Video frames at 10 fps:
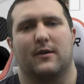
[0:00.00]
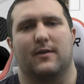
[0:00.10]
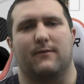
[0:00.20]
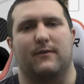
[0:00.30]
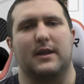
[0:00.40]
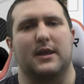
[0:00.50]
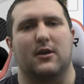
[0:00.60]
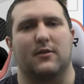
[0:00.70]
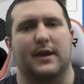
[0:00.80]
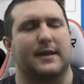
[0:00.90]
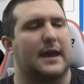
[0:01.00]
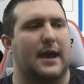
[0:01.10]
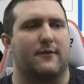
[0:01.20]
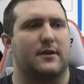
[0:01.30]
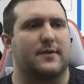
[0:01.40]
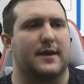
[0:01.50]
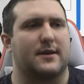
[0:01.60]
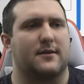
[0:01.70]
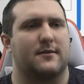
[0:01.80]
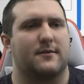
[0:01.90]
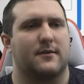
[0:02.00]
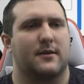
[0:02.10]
the video, like everything...